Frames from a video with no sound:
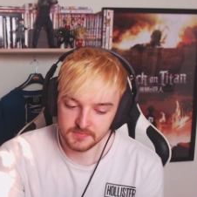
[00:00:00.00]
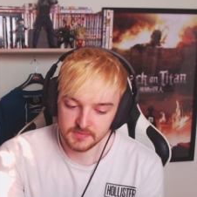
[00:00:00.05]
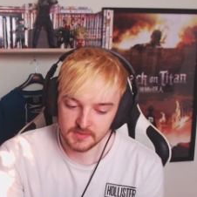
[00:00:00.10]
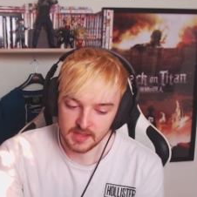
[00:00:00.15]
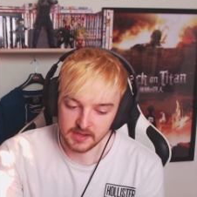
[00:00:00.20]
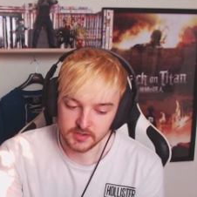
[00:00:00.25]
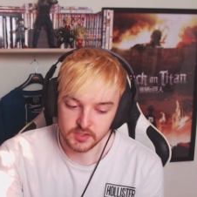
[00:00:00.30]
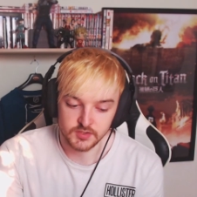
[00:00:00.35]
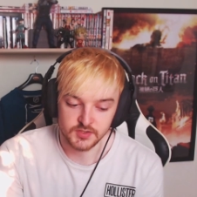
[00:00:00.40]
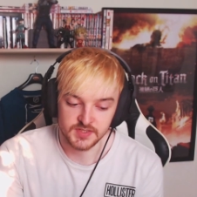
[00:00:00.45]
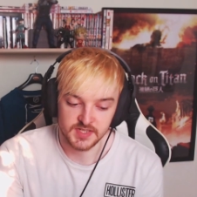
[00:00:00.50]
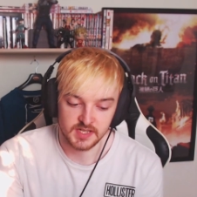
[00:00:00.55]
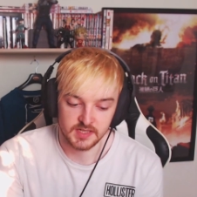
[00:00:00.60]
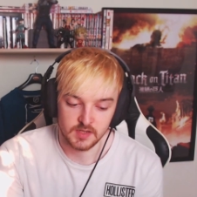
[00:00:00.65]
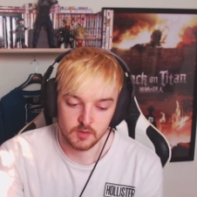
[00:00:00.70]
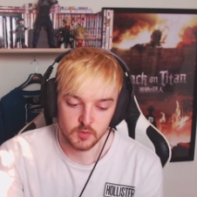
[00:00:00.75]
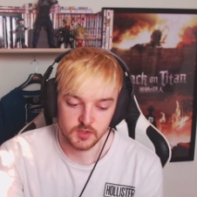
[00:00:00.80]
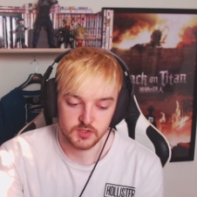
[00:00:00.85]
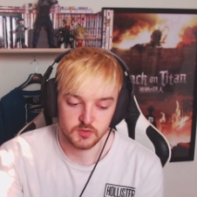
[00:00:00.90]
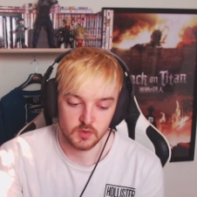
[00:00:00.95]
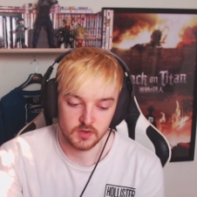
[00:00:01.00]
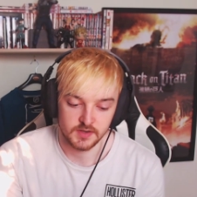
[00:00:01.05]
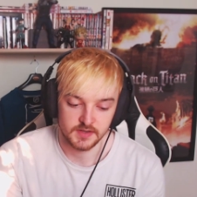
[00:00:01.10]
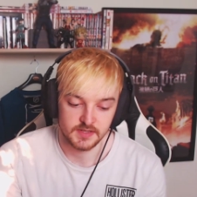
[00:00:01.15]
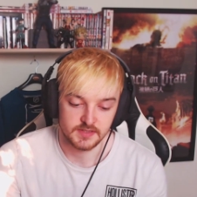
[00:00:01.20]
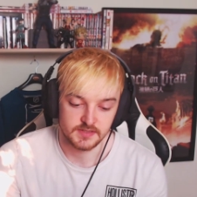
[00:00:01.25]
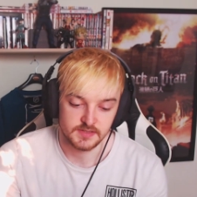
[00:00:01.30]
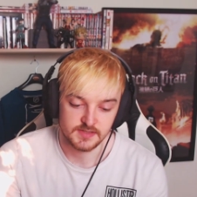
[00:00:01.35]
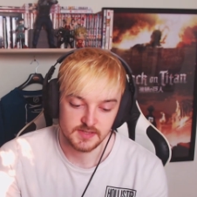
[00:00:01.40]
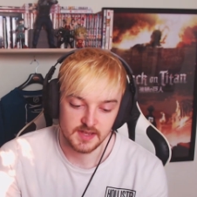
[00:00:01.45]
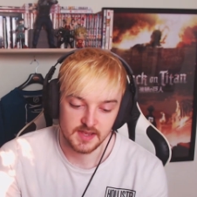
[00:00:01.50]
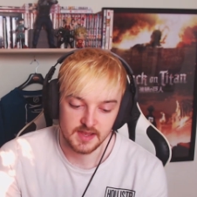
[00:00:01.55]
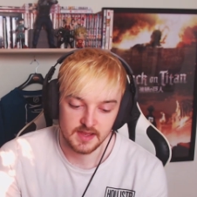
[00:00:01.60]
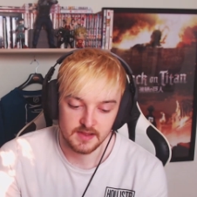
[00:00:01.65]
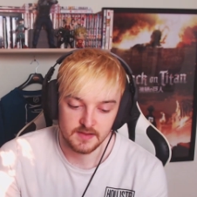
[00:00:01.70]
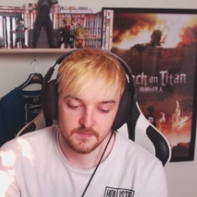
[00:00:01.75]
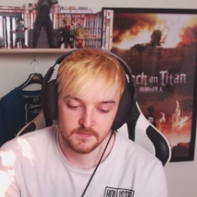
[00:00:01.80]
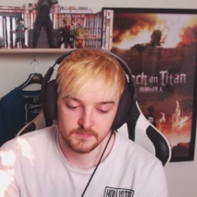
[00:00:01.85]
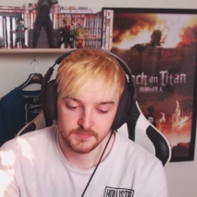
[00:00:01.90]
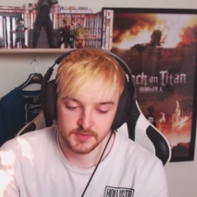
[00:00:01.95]
I couldn't tell you which one it is.
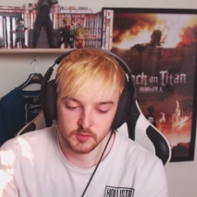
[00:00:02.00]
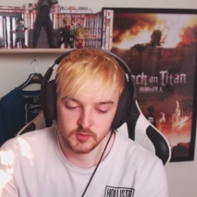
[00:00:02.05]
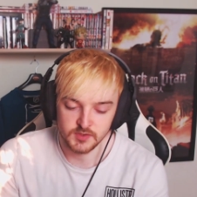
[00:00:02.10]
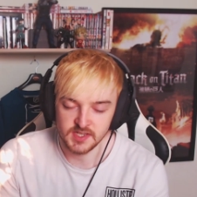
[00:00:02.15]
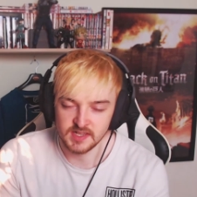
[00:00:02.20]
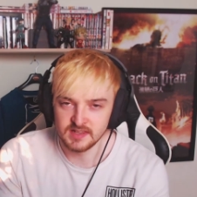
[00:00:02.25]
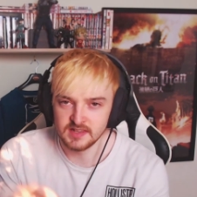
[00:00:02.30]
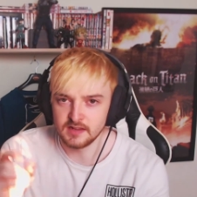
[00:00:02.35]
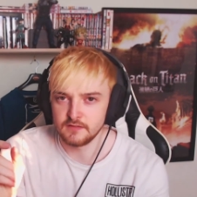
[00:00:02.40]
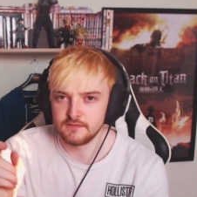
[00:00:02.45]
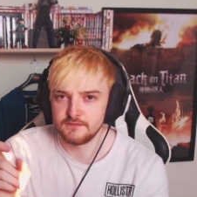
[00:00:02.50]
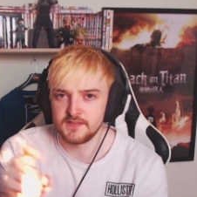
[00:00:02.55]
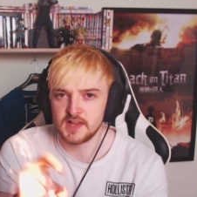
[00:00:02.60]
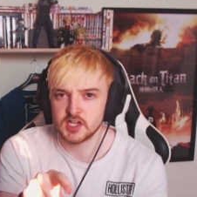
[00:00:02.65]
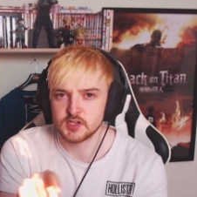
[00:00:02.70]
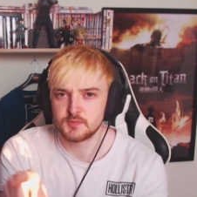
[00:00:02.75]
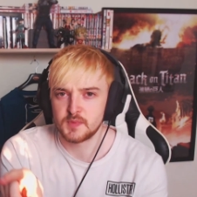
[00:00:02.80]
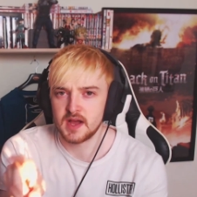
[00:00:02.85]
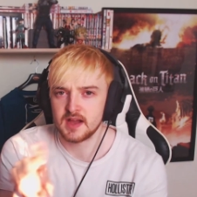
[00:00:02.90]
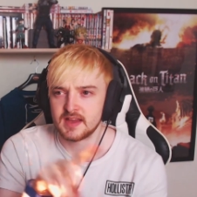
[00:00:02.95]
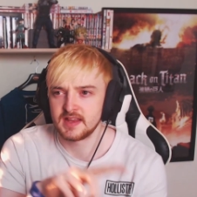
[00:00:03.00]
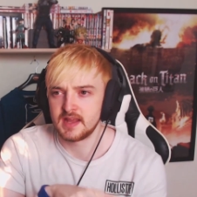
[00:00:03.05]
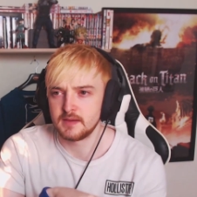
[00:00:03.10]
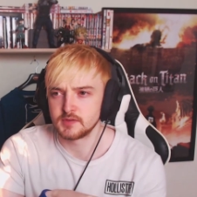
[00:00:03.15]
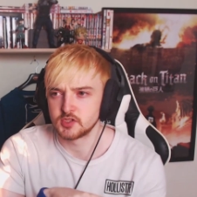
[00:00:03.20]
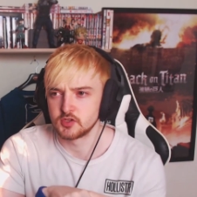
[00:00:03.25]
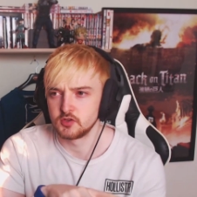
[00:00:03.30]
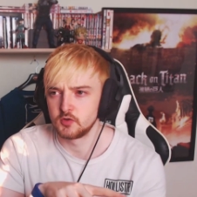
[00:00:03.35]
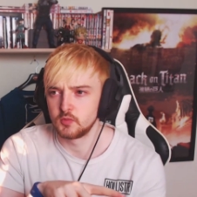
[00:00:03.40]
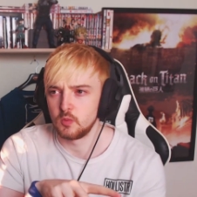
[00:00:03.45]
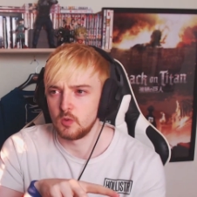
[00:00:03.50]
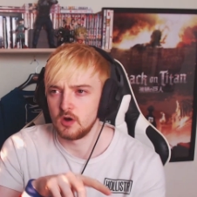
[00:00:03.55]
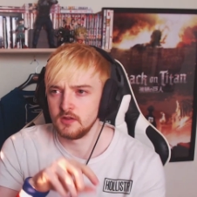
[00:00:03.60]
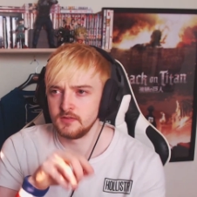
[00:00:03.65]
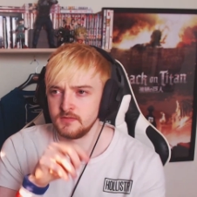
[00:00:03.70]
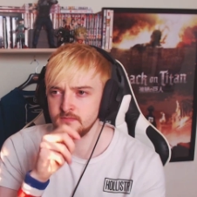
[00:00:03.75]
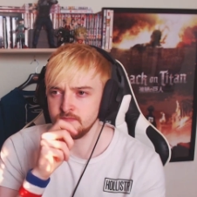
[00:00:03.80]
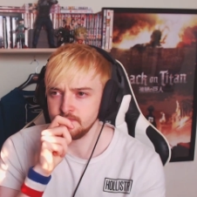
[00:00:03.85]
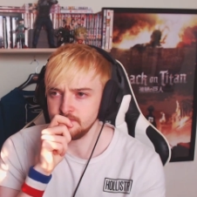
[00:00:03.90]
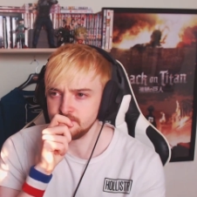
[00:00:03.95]
Uh, there was a little flashback in episode
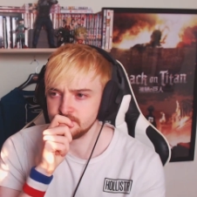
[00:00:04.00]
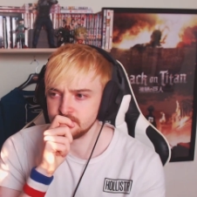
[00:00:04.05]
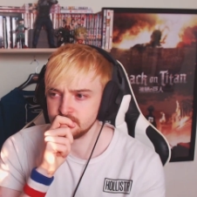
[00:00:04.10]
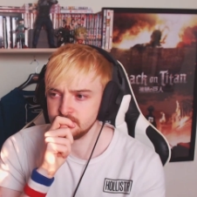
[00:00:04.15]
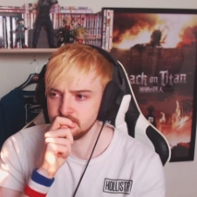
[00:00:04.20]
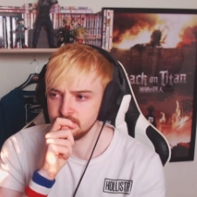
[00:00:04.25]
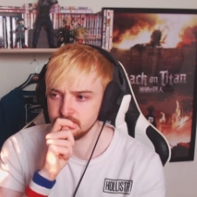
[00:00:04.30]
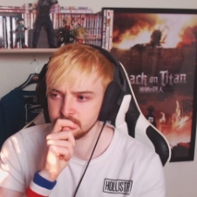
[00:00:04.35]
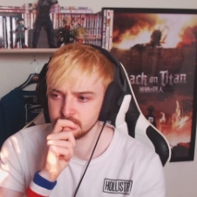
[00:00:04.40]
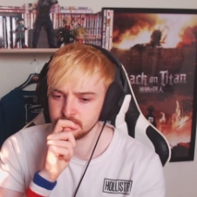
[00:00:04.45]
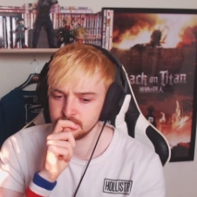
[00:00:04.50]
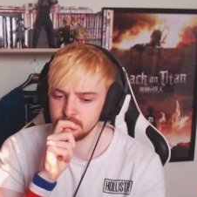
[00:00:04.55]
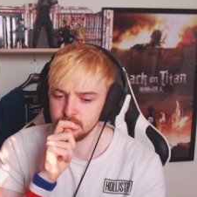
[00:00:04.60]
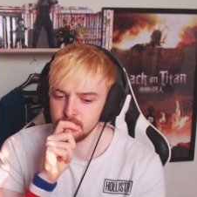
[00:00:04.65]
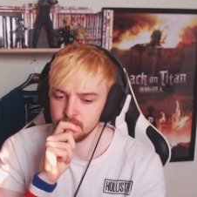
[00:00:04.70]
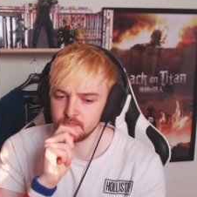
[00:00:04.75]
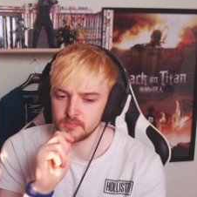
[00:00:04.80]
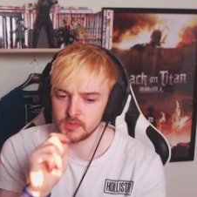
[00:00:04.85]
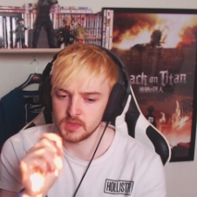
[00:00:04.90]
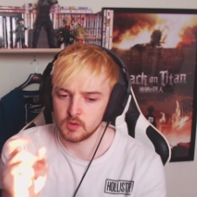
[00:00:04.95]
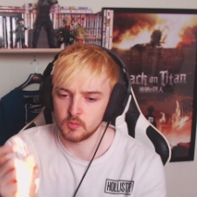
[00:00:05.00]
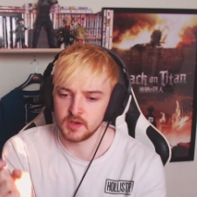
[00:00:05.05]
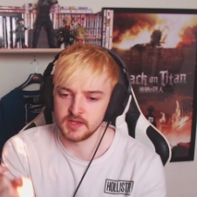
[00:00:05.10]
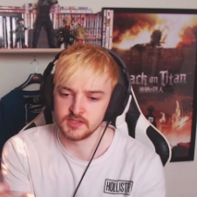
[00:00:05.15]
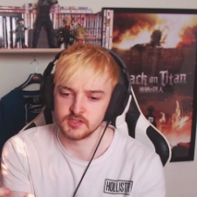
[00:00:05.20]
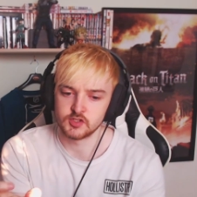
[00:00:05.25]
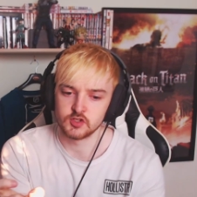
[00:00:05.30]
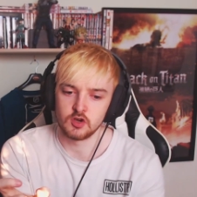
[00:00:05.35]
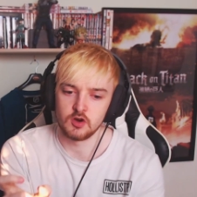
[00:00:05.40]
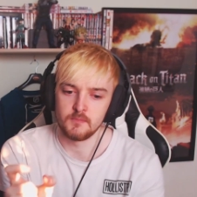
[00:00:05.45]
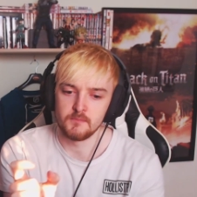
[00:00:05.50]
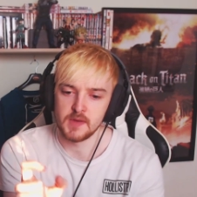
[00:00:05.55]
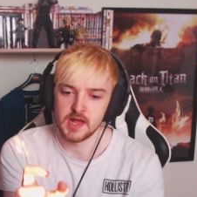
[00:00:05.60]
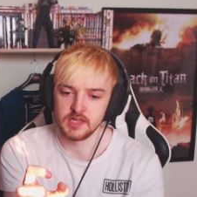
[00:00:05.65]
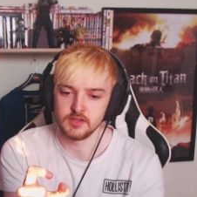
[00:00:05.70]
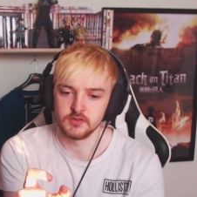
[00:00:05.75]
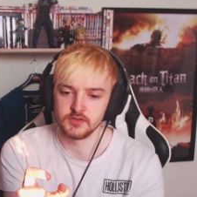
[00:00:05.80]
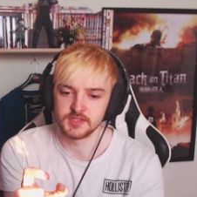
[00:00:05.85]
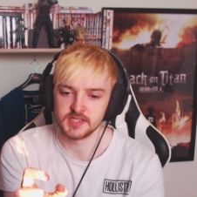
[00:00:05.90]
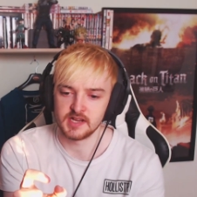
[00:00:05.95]
one where you saw
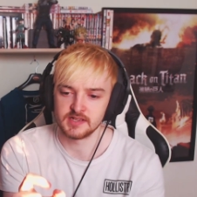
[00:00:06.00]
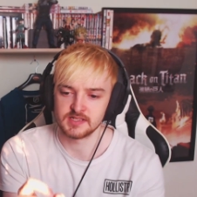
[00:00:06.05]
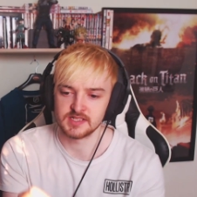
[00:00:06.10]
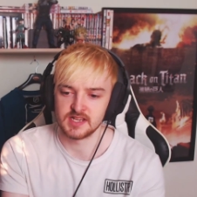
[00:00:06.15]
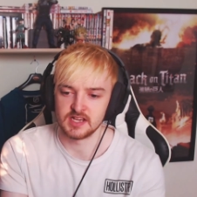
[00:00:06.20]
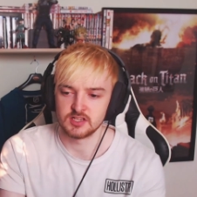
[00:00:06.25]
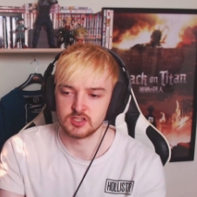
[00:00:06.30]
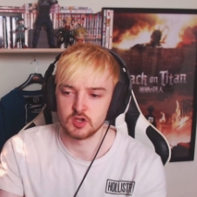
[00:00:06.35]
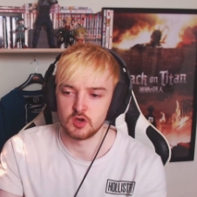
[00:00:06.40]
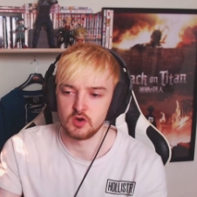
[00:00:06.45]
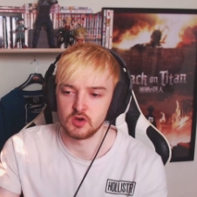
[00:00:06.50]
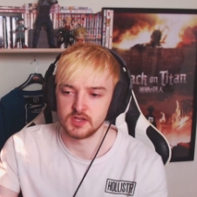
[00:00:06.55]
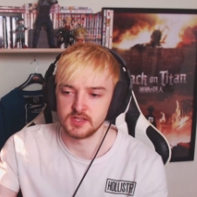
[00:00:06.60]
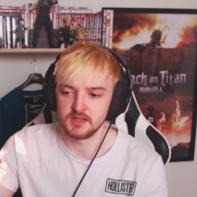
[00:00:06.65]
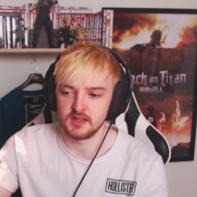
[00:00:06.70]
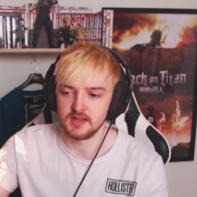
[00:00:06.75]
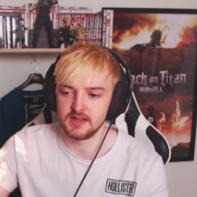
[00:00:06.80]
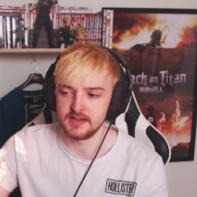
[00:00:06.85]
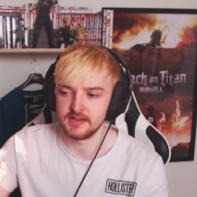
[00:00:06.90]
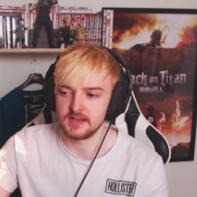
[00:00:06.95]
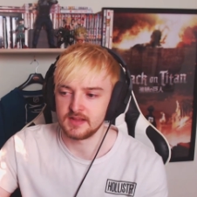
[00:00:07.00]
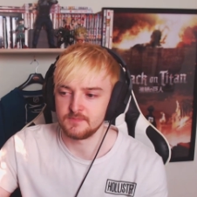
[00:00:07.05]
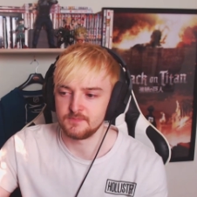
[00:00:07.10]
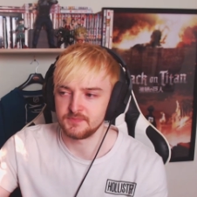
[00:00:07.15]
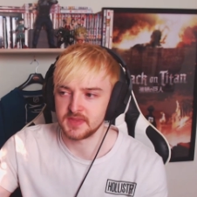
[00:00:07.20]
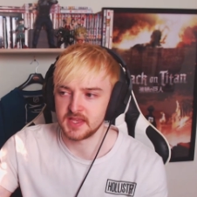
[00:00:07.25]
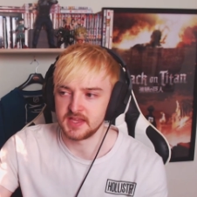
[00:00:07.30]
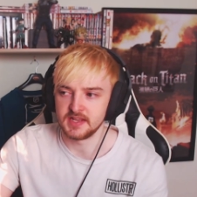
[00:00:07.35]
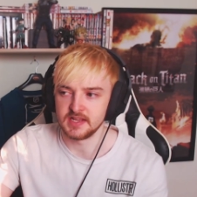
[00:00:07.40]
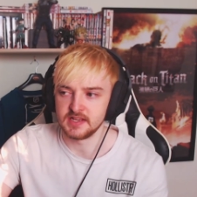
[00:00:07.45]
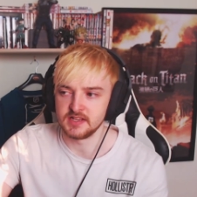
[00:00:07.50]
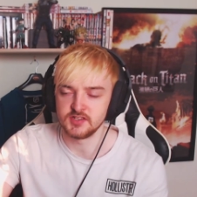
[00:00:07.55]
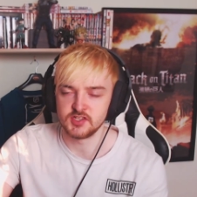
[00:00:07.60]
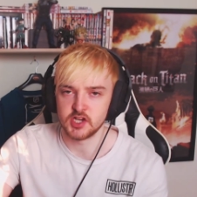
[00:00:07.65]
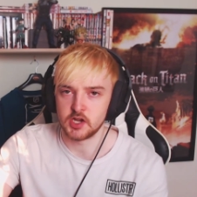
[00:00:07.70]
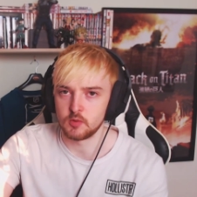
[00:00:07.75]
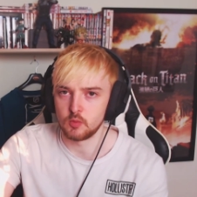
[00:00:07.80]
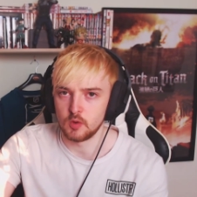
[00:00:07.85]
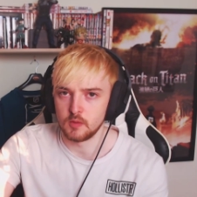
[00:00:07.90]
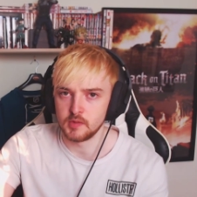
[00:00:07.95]
Meliodas like talking to like an
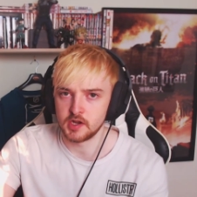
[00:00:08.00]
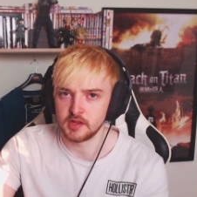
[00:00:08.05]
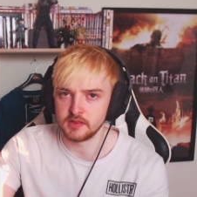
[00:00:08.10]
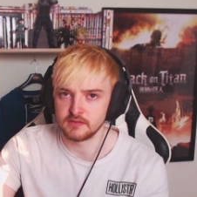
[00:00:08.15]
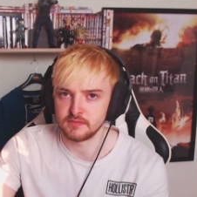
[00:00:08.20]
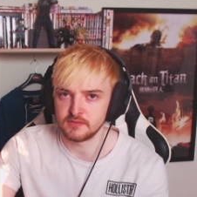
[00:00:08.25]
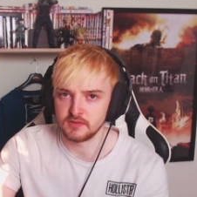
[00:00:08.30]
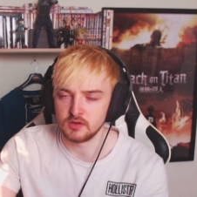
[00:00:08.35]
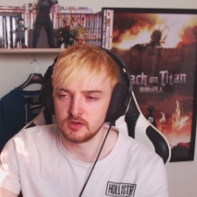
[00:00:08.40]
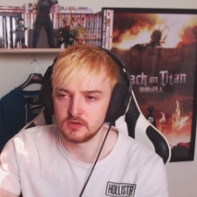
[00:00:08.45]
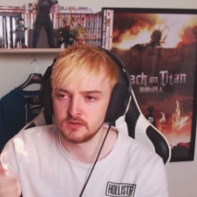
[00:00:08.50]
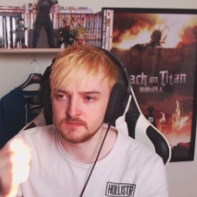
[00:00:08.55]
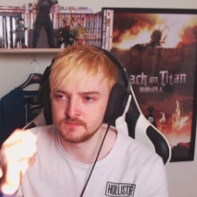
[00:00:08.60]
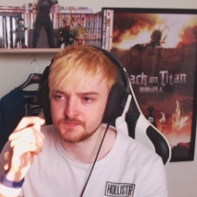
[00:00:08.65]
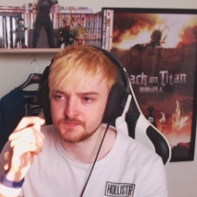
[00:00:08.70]
injured woman on the floor,